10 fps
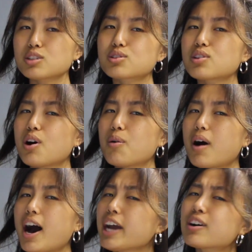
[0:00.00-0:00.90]
So
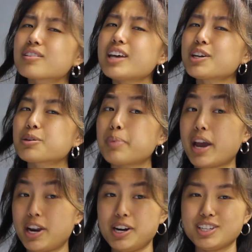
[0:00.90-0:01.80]
I heard that your
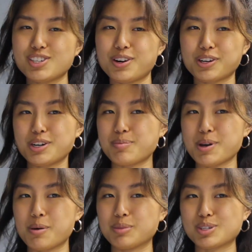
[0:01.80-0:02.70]
parents aren't gonna be
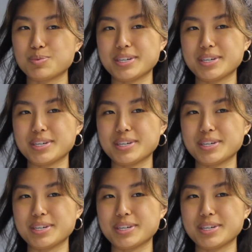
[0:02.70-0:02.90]
home this